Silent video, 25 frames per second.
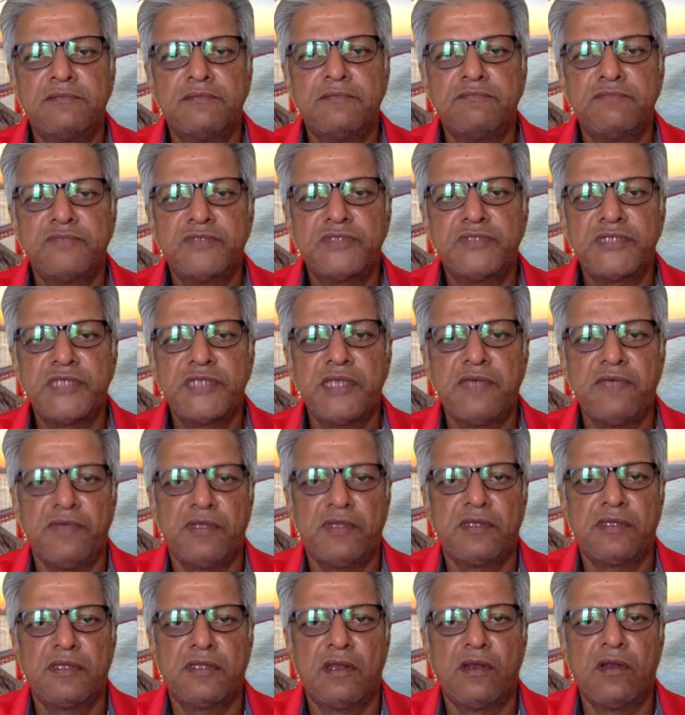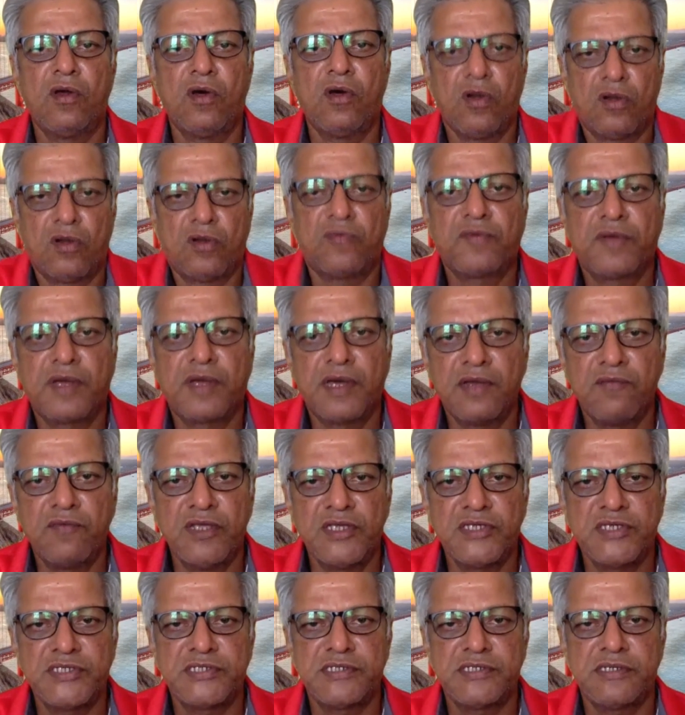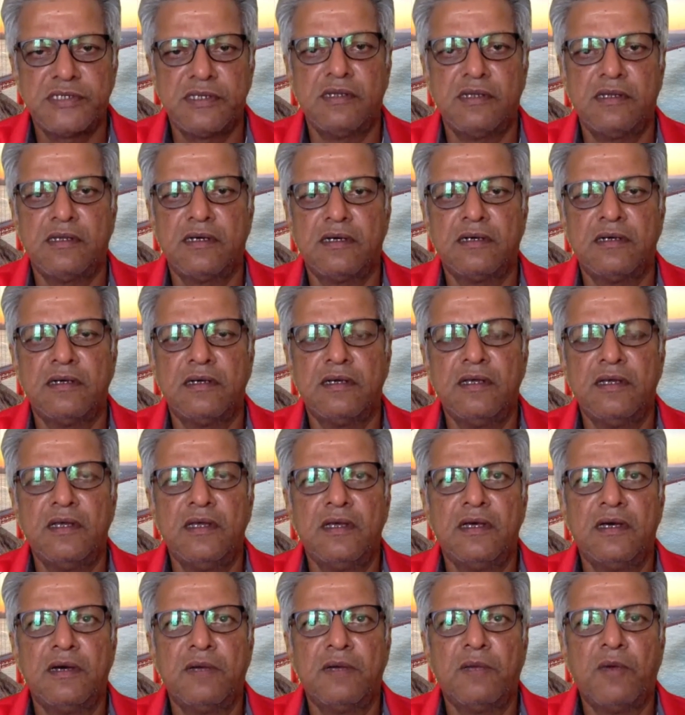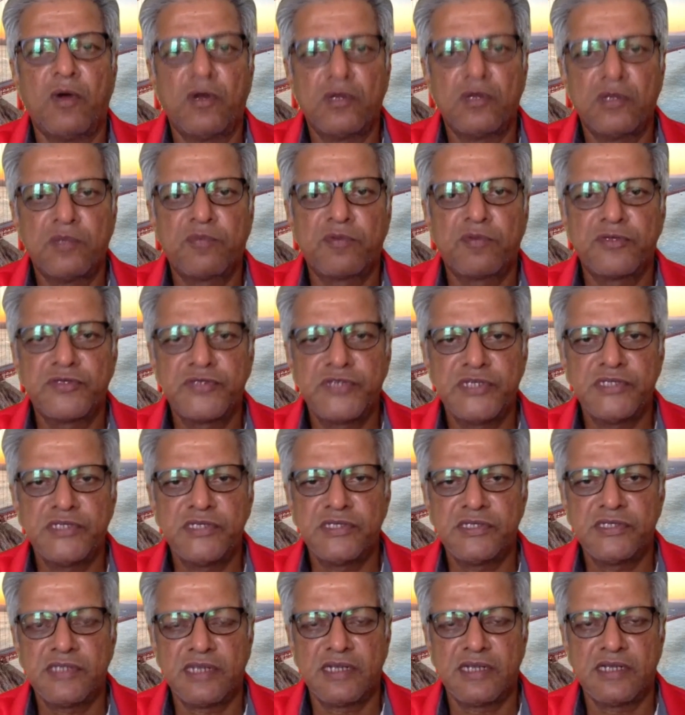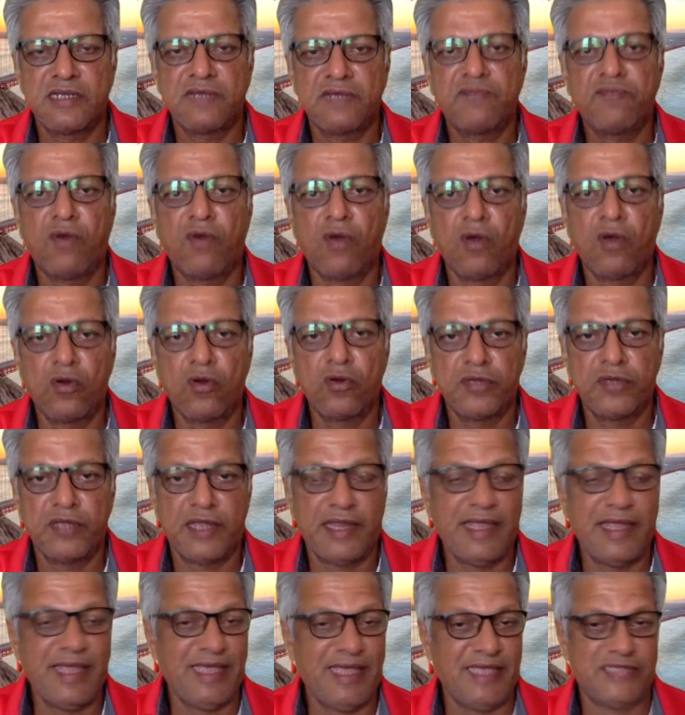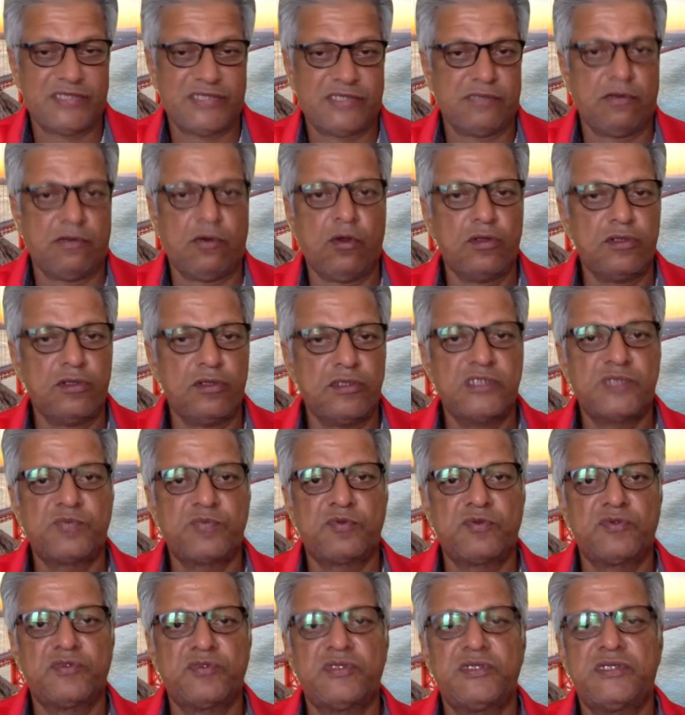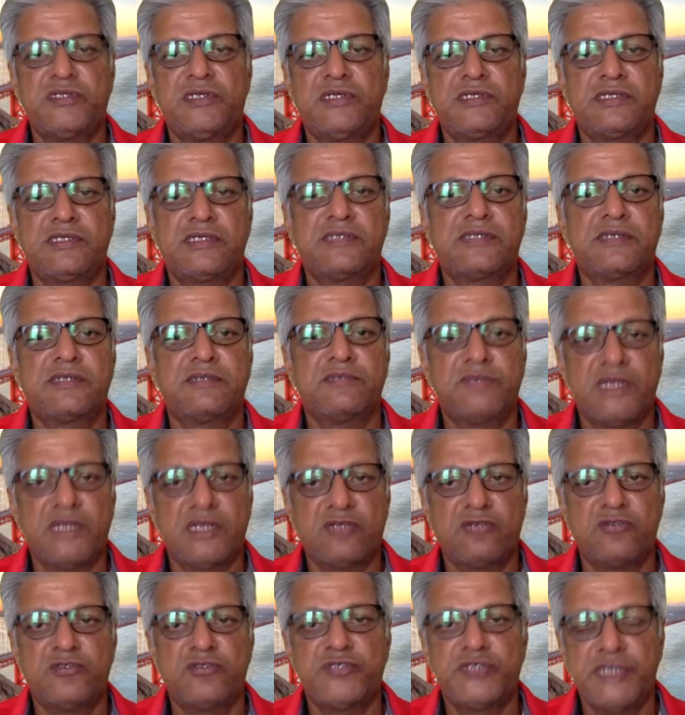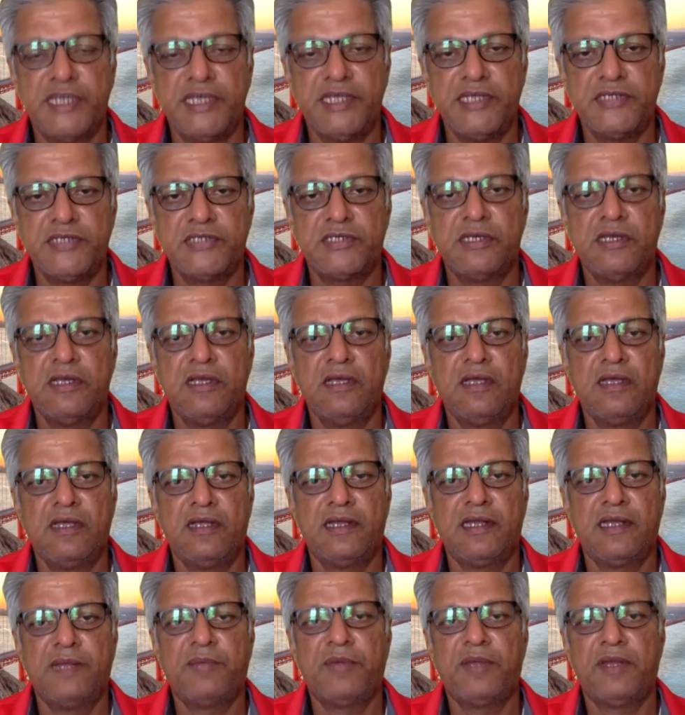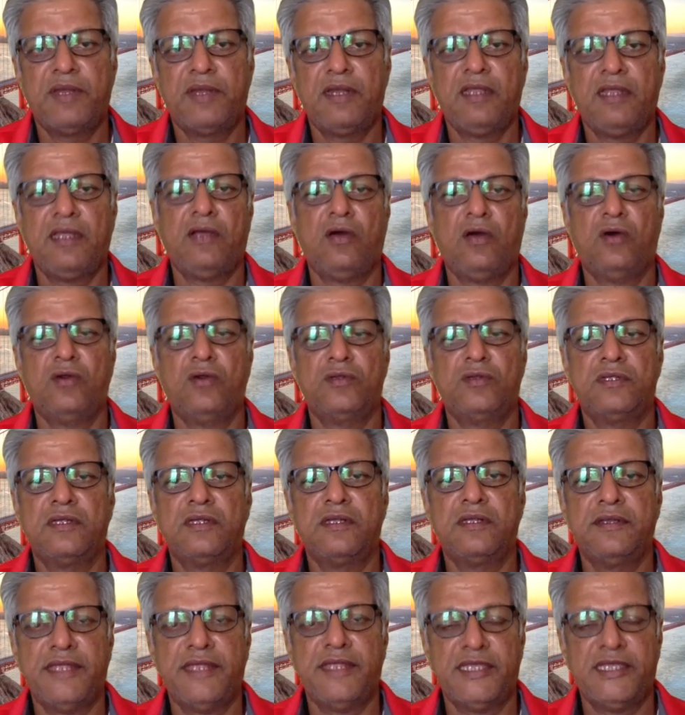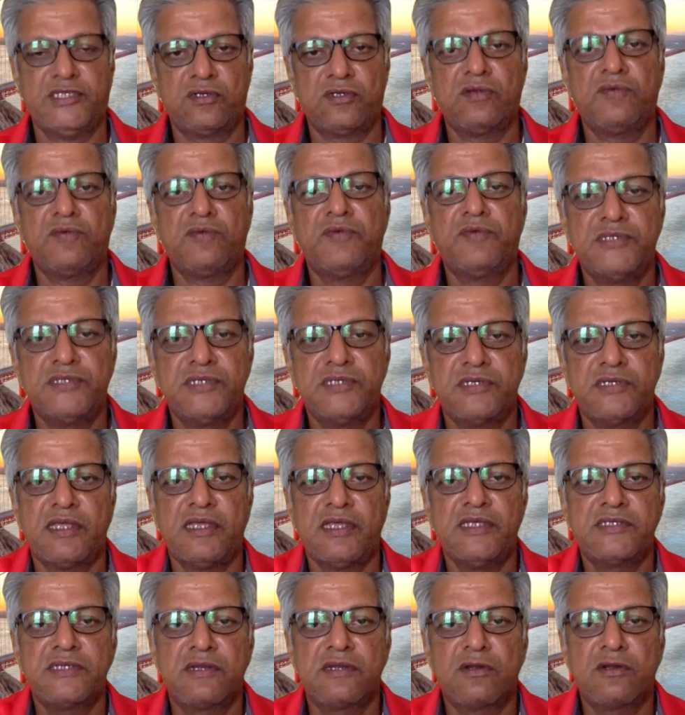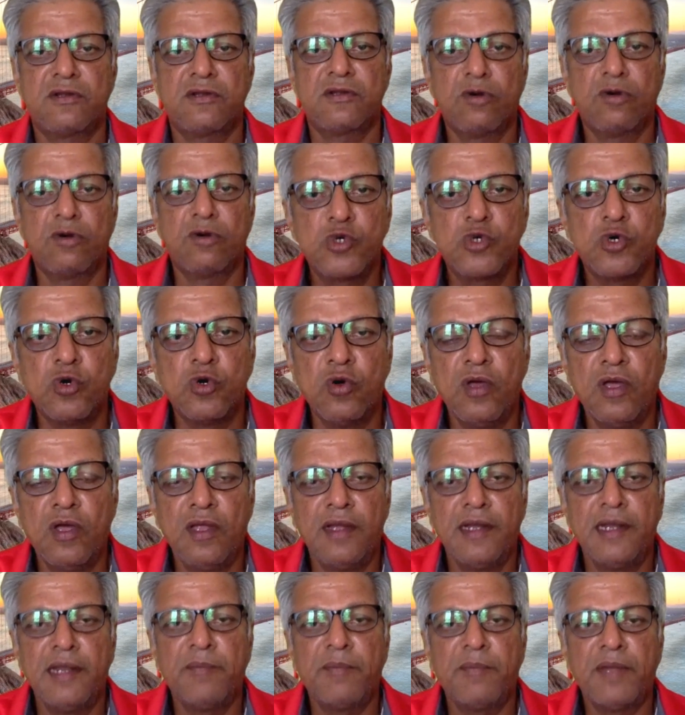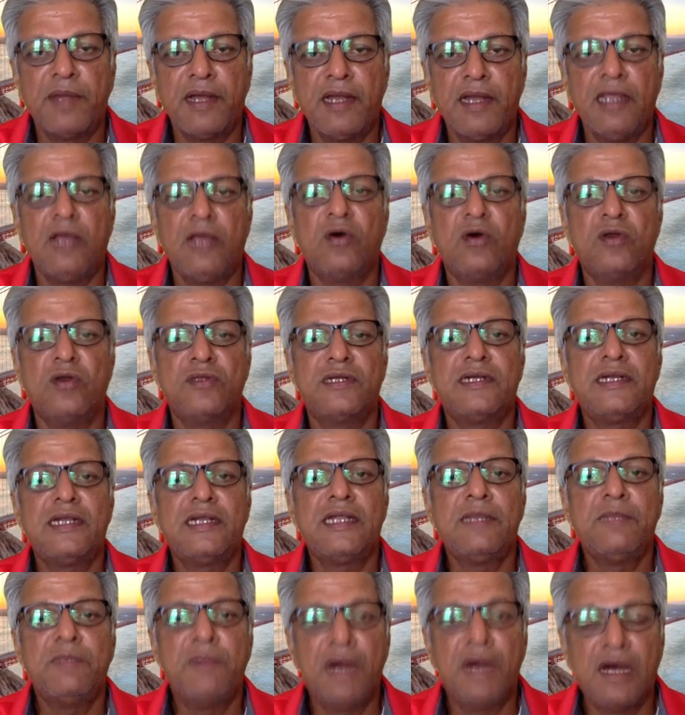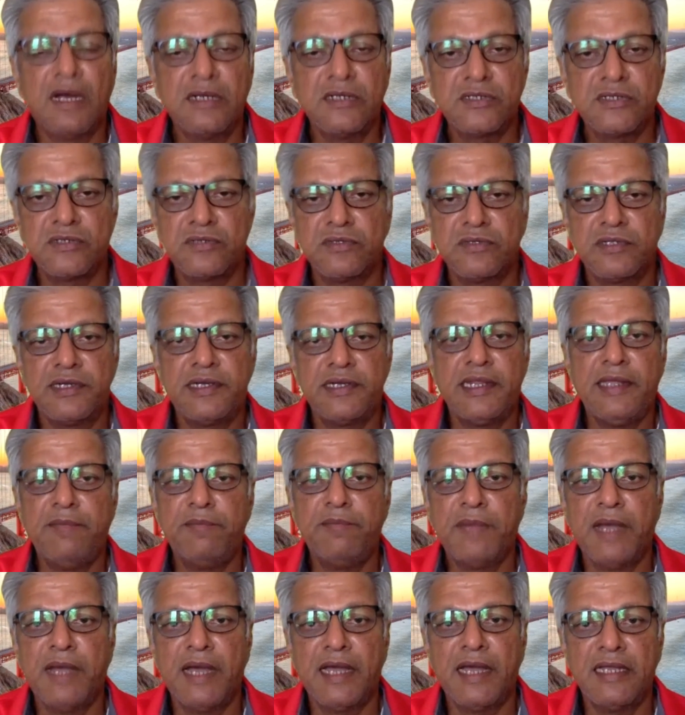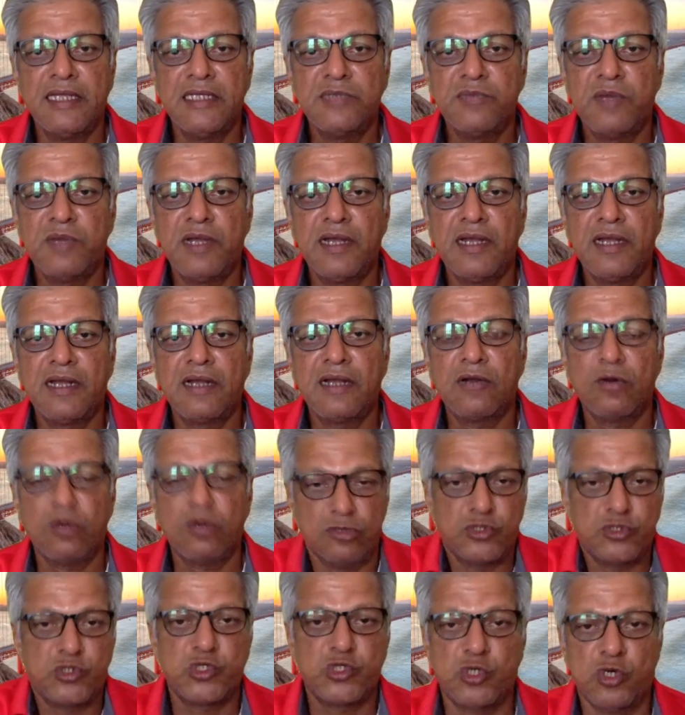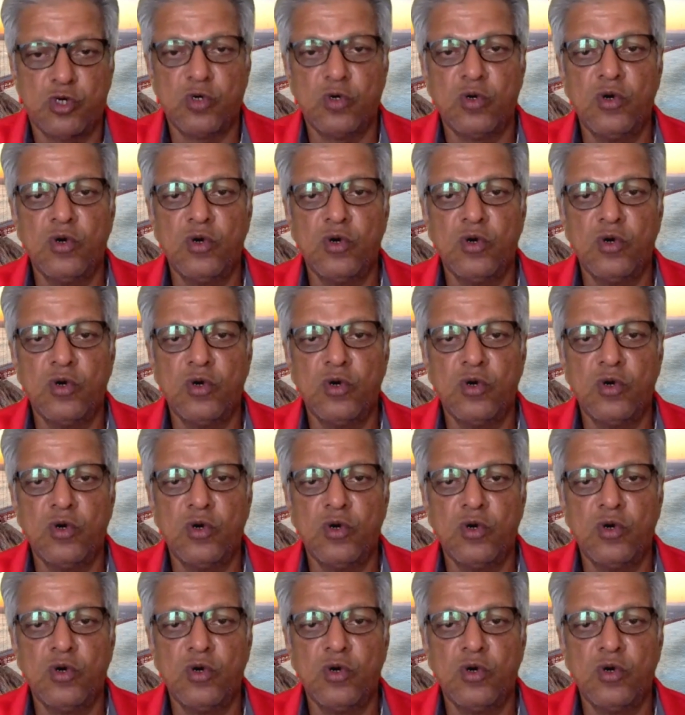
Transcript: say with a lot of conviction about the procedures that are followed there. Yes, all these procedures are subject to change depending on the nature of injuries and also depending on the demands of the team management and also